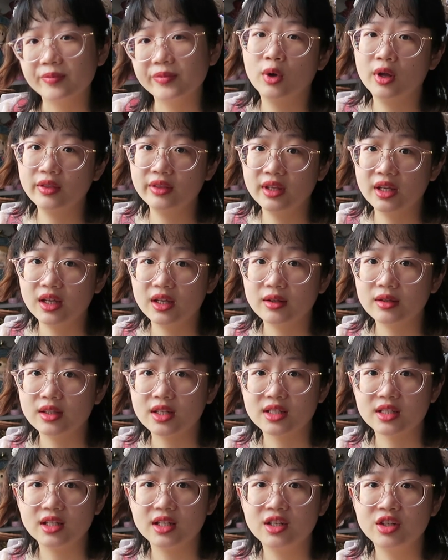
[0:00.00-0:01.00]
One day
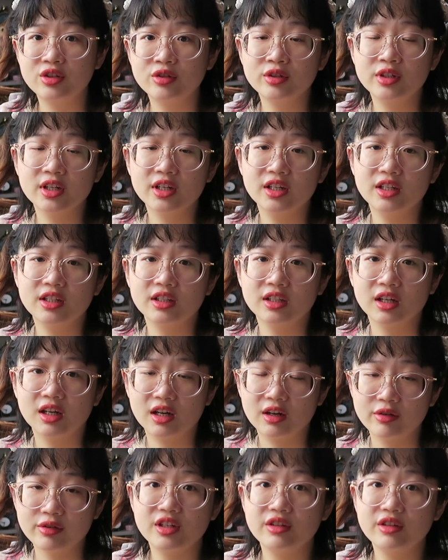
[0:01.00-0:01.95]
there's an intruder in the house.